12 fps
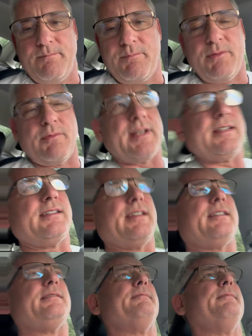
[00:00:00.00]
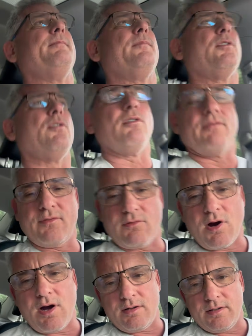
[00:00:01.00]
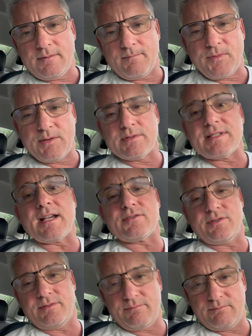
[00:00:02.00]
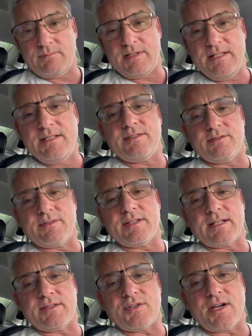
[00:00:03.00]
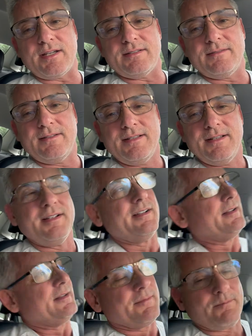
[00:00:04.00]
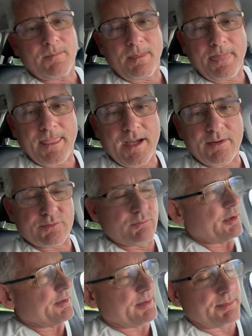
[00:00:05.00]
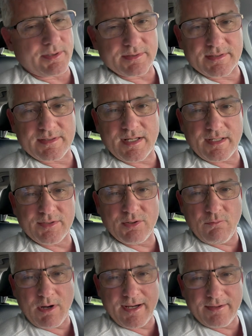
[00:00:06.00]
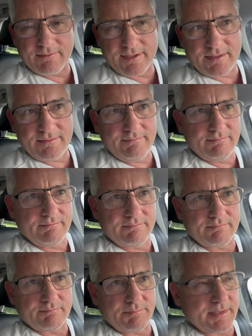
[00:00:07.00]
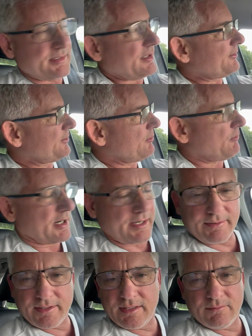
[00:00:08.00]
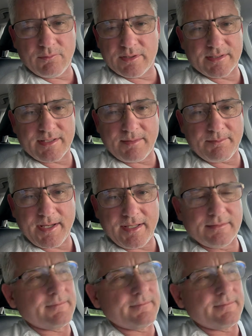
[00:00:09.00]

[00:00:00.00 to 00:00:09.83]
But what I did, overall, it was actually easier than I thought. I was worried about tucking the wire in, but tucking the wiring, it wasn't that bad.